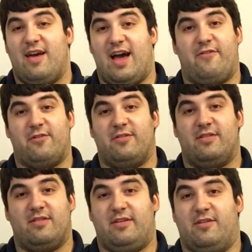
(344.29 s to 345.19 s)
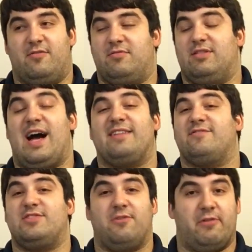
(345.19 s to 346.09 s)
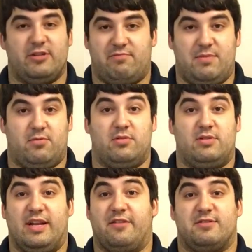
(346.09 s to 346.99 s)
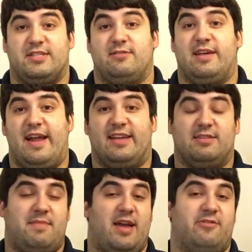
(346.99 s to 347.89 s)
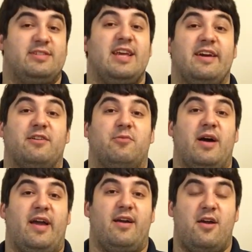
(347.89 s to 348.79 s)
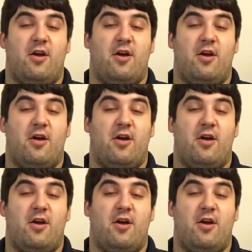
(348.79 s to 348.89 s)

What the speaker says: I've heard lots of stories of people getting their sealed lead acid batteries taken away